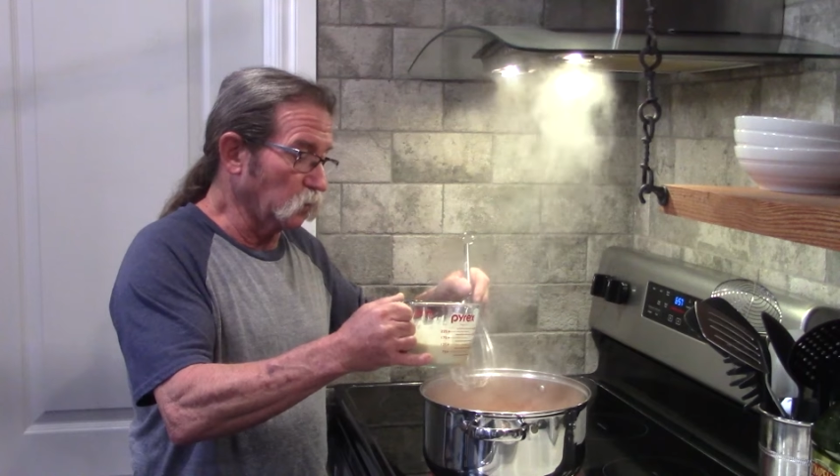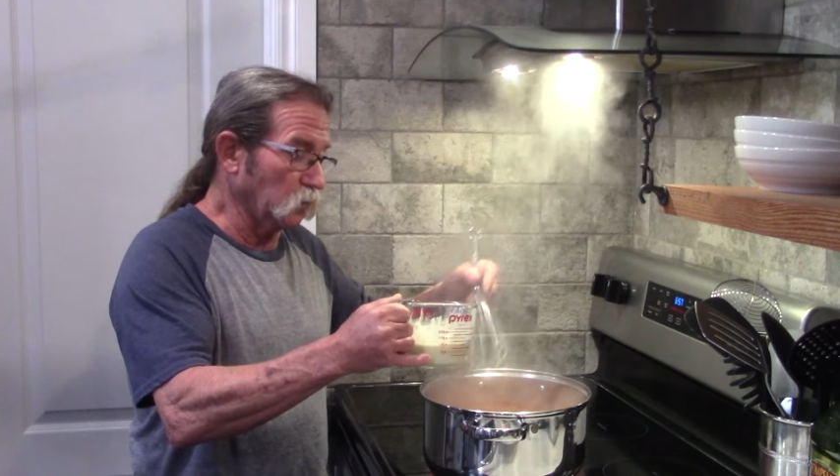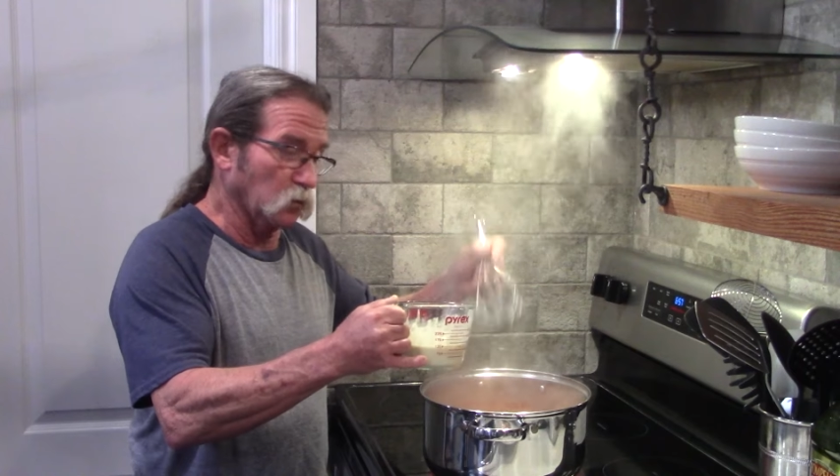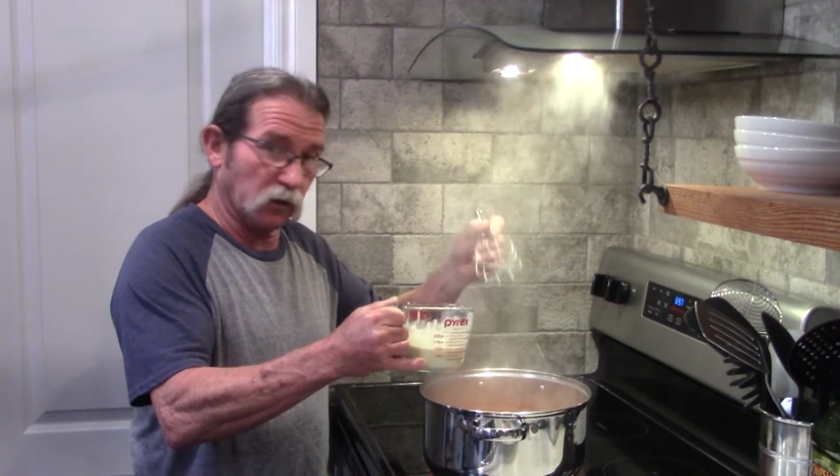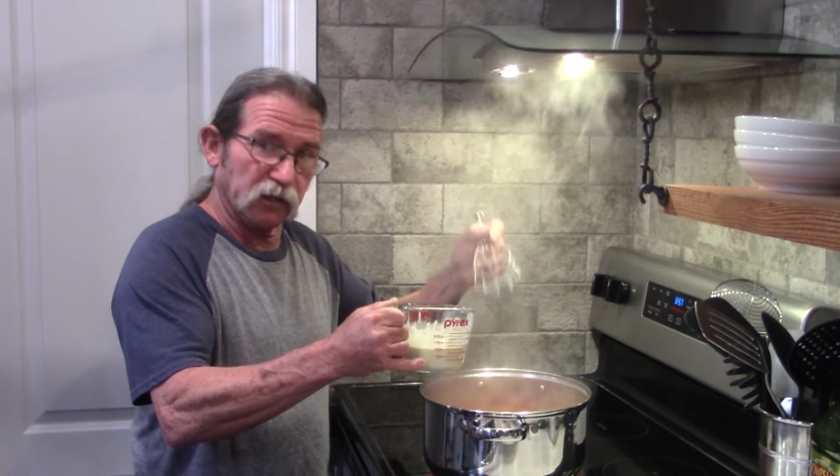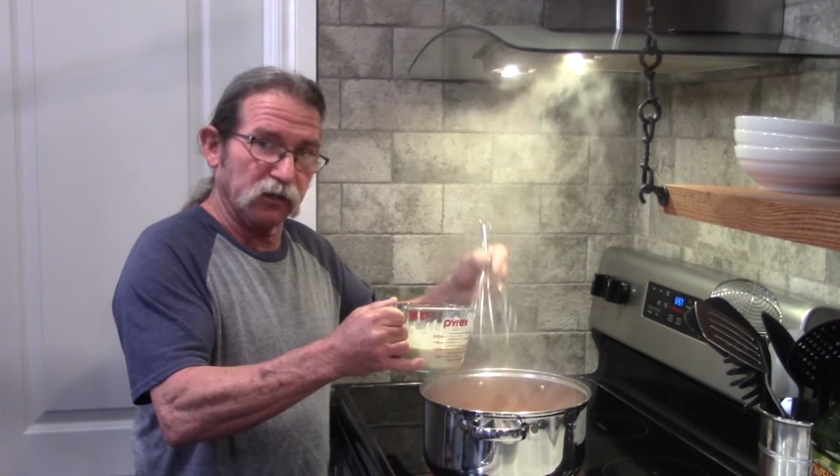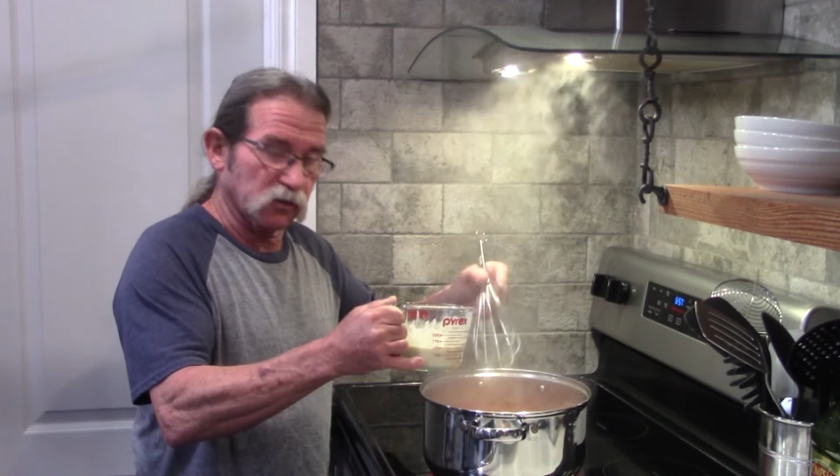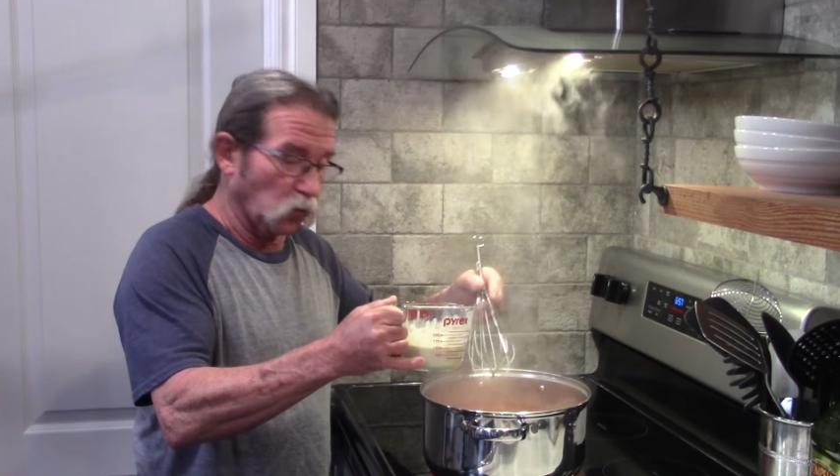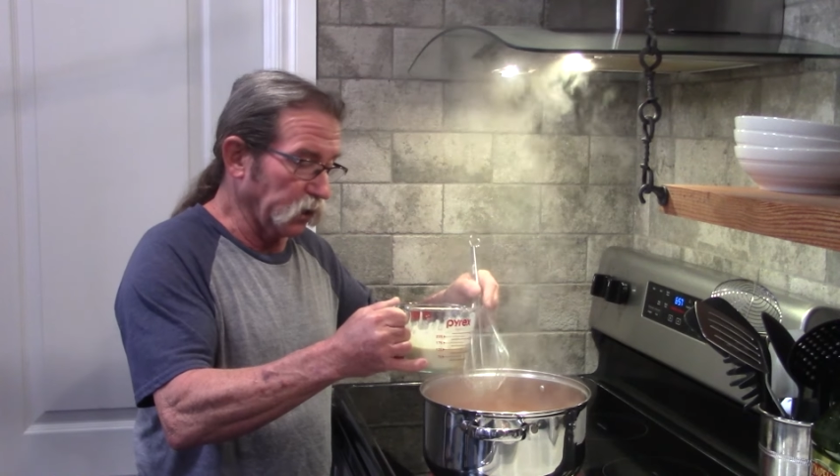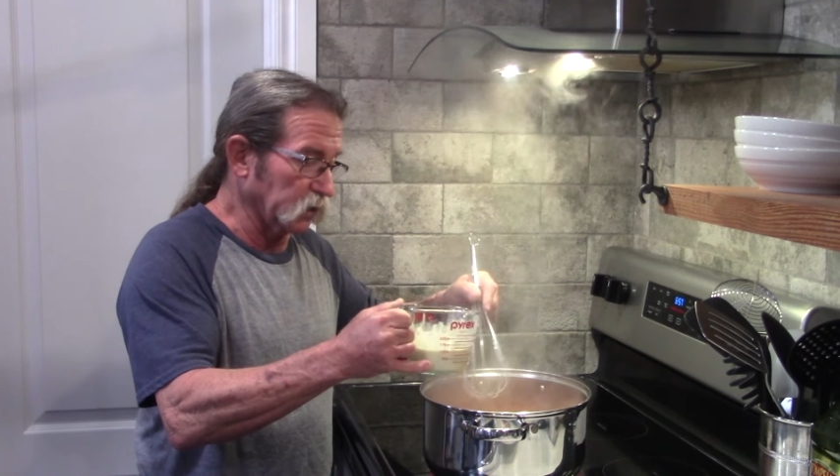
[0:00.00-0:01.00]
we're going to use a
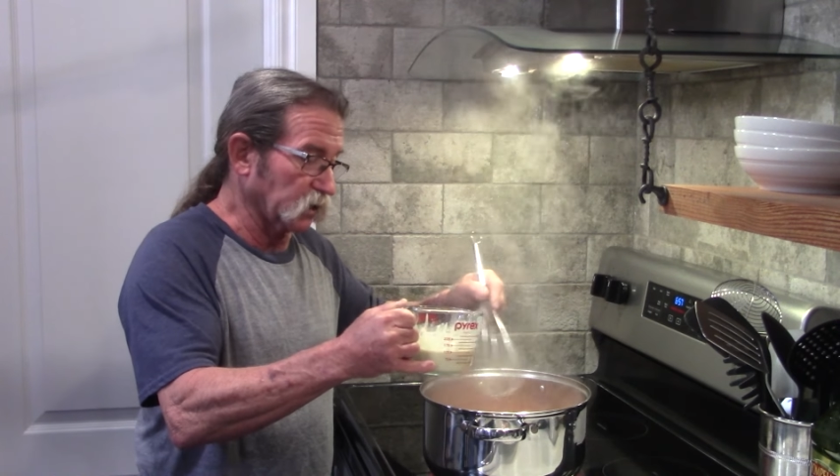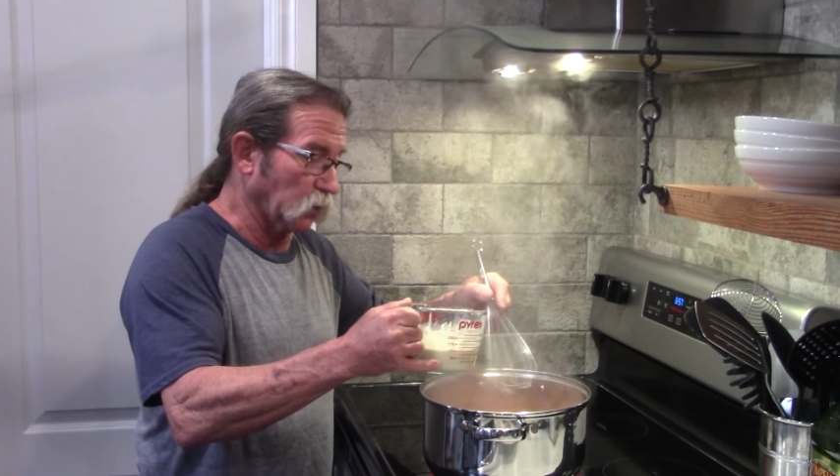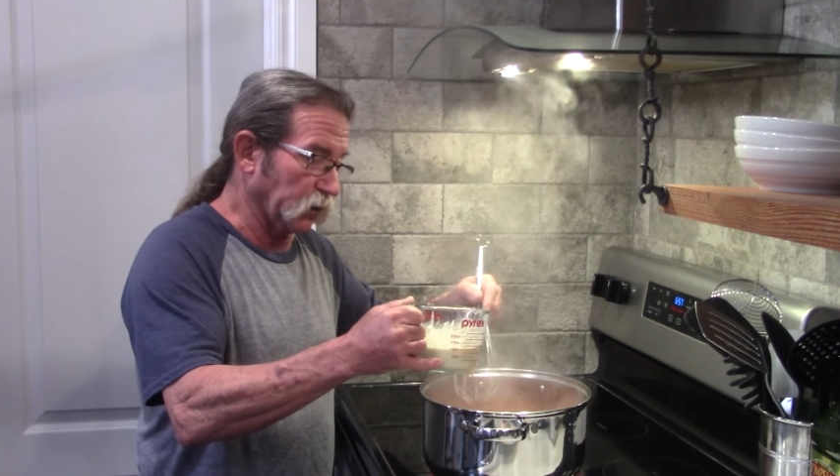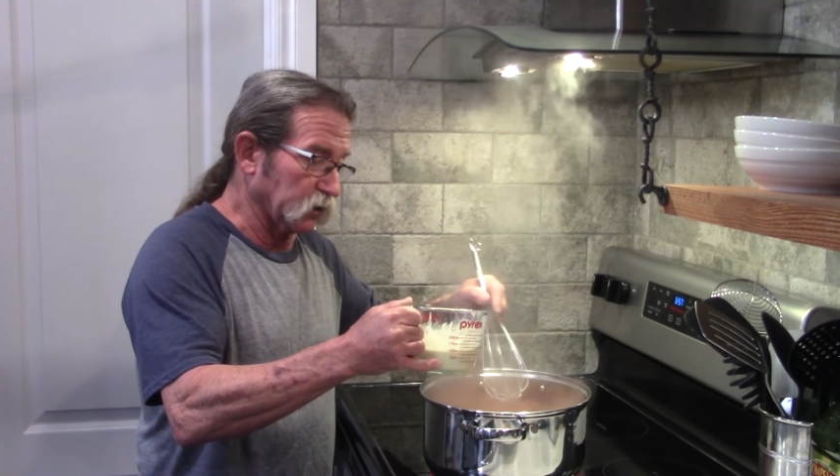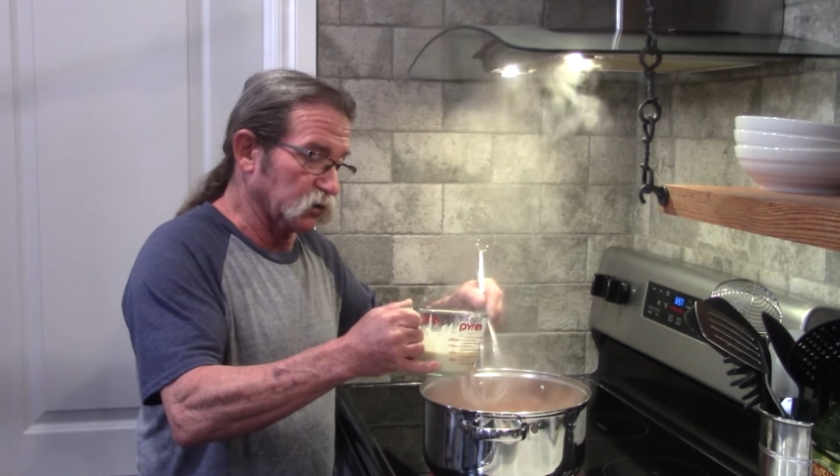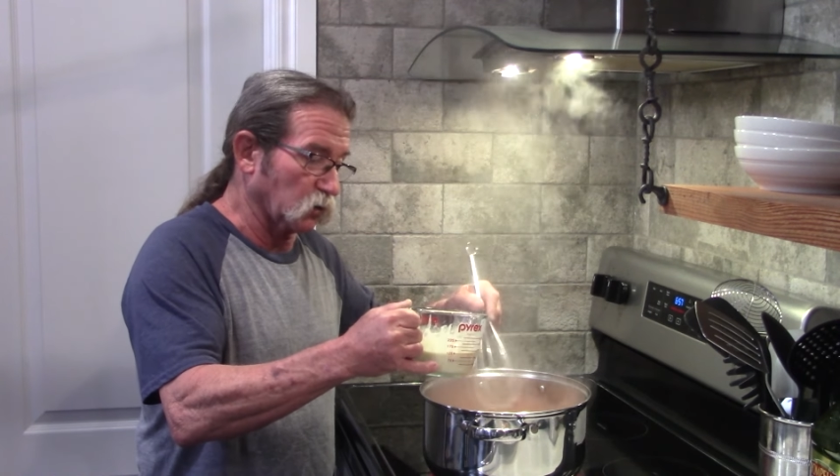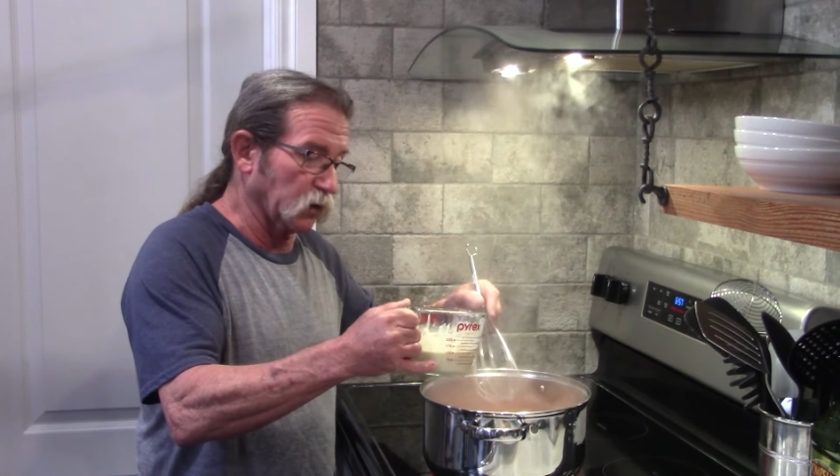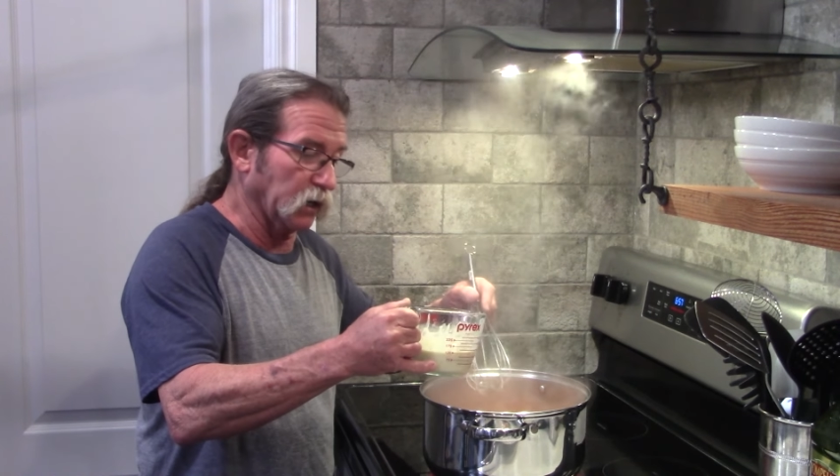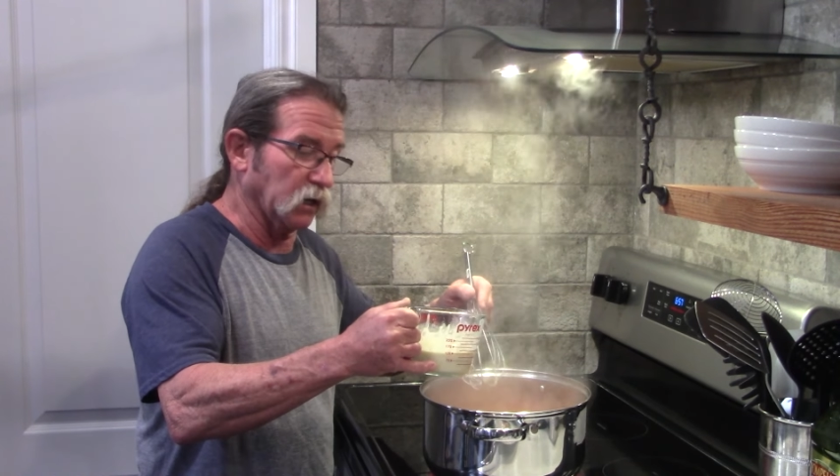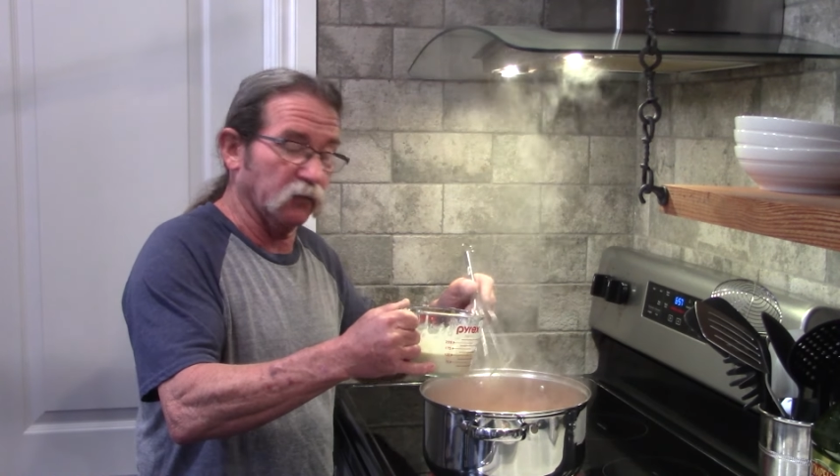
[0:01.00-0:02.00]
whisk and we're going to stir it in.